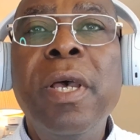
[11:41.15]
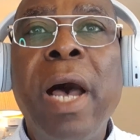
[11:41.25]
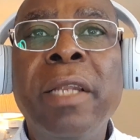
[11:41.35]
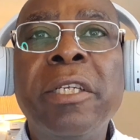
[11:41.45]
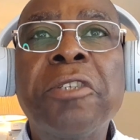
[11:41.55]

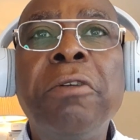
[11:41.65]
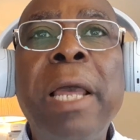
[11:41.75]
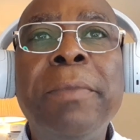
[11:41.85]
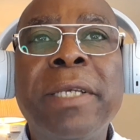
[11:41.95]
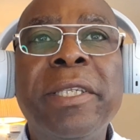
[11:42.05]
and
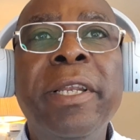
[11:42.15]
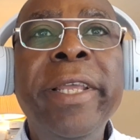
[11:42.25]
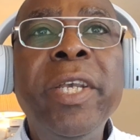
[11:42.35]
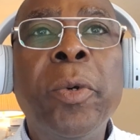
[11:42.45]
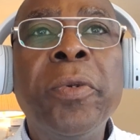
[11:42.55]
described as
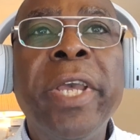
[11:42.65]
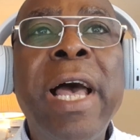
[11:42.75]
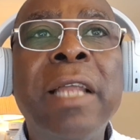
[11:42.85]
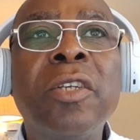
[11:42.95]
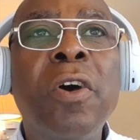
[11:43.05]
illegal the
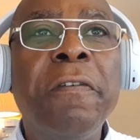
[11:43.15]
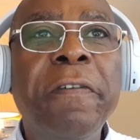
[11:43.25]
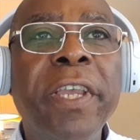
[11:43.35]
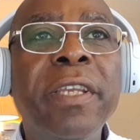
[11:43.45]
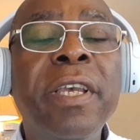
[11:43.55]

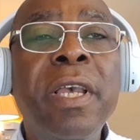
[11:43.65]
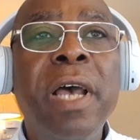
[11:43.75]
handcuffing